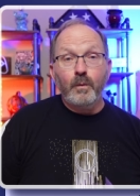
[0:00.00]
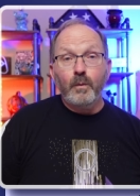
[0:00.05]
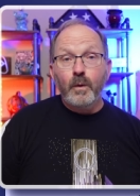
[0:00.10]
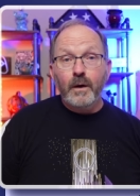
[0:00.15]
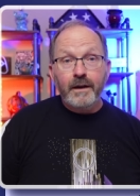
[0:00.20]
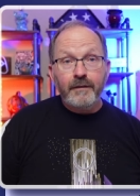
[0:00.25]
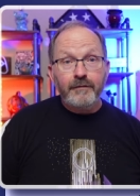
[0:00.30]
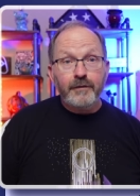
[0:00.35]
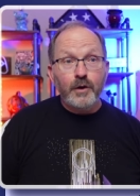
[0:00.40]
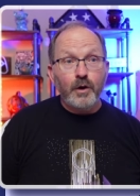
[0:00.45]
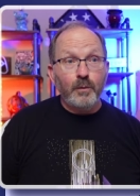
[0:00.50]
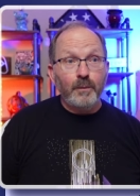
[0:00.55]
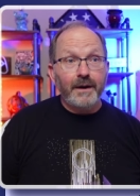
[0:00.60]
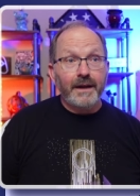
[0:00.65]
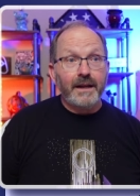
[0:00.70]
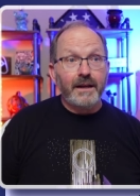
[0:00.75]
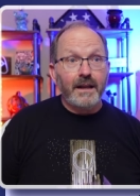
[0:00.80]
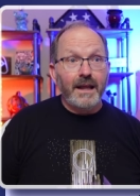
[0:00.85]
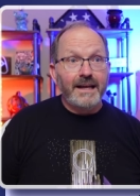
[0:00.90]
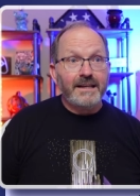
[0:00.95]
What if
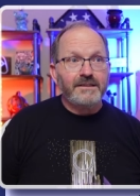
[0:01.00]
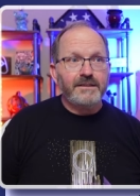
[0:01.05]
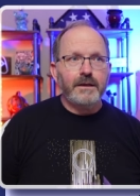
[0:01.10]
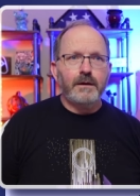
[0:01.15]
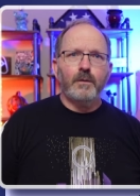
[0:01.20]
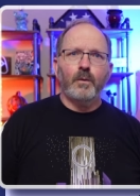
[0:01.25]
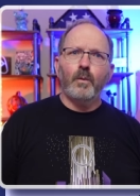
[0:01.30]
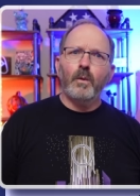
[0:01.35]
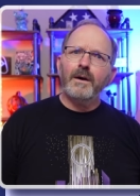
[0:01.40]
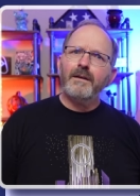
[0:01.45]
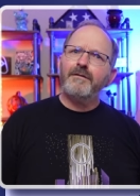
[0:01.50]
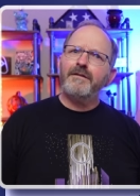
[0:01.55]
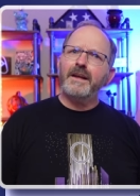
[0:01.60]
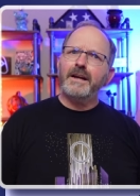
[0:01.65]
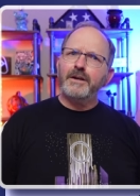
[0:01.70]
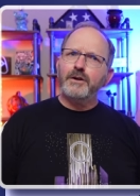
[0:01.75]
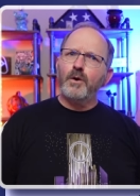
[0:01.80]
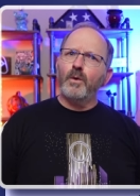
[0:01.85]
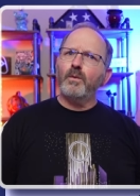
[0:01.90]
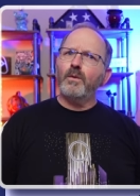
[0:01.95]
nobody likes it? What if
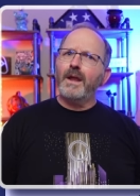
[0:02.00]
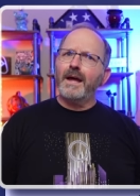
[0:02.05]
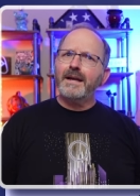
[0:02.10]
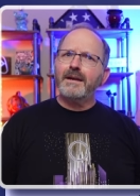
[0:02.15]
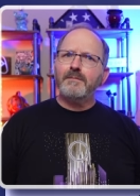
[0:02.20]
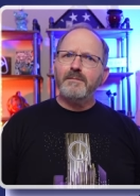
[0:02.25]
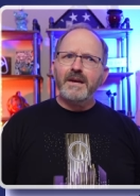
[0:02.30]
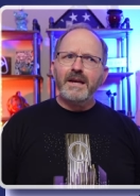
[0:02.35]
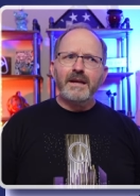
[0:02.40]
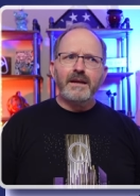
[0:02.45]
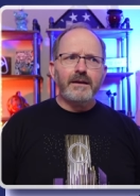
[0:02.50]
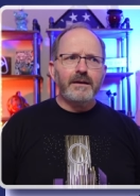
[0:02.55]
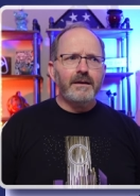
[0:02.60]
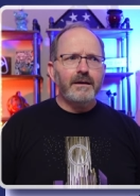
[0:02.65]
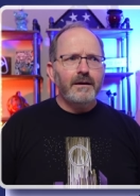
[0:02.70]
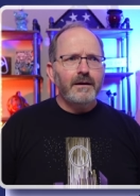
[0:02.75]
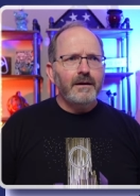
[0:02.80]
they don't like me?